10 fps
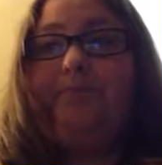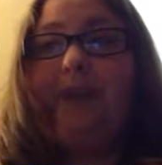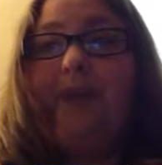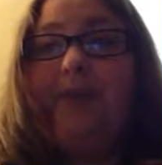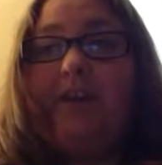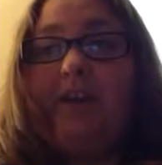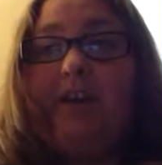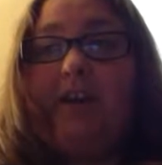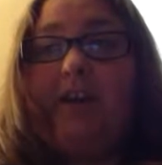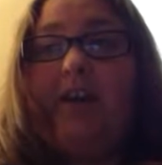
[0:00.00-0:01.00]
I'm
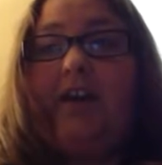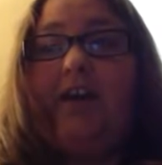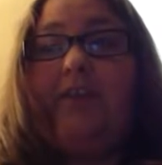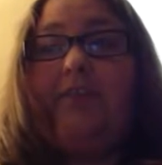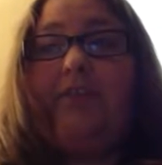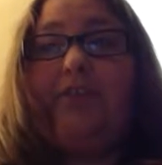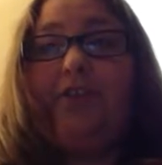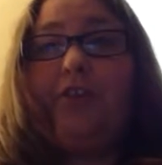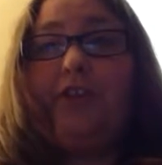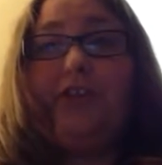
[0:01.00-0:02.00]
Erica. I am
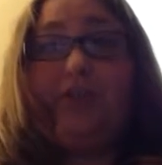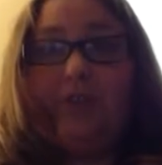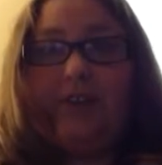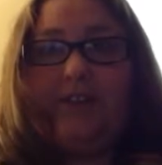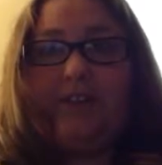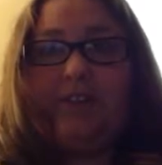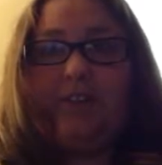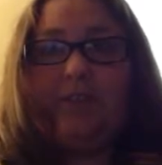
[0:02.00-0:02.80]
33 this year.